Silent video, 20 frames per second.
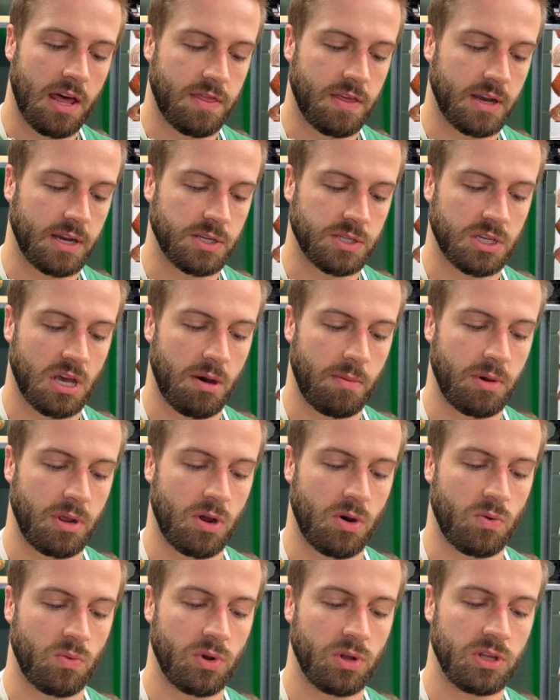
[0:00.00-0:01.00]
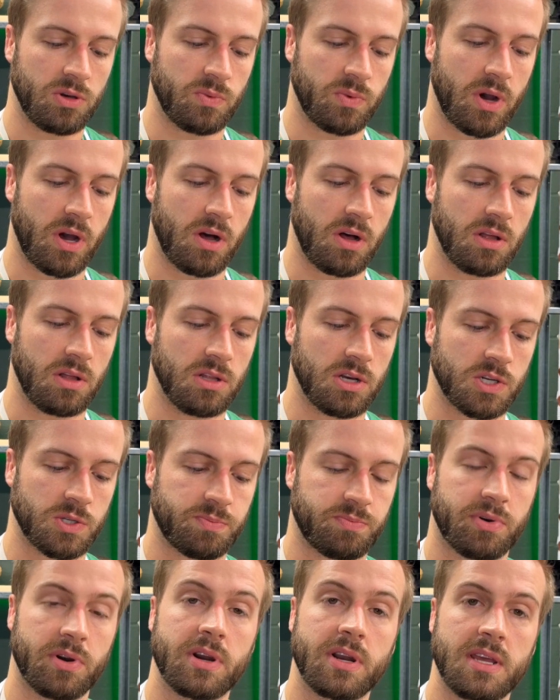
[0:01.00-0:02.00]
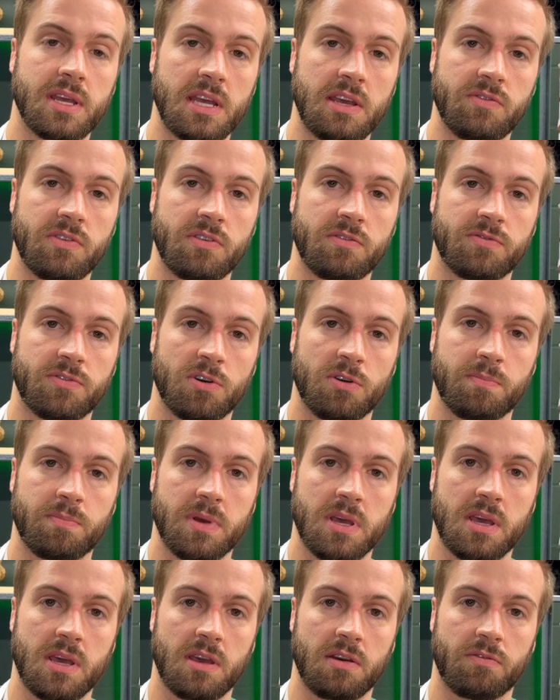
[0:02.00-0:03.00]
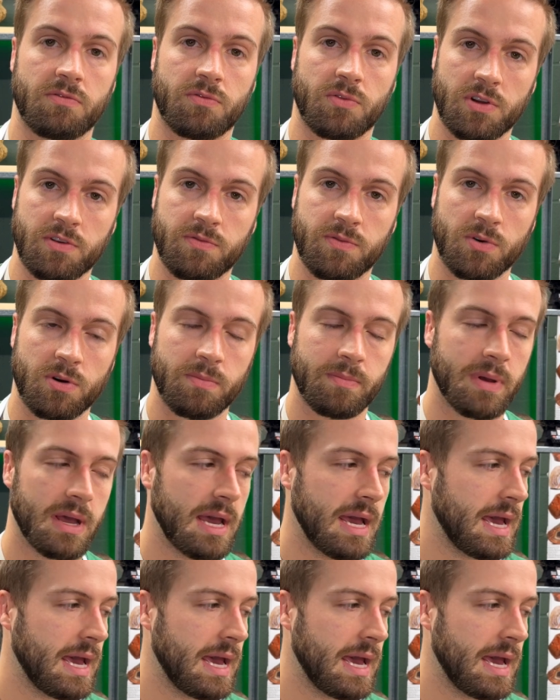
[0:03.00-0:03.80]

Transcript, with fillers: think it's coming out really well. It looks pretty even for it being freeform.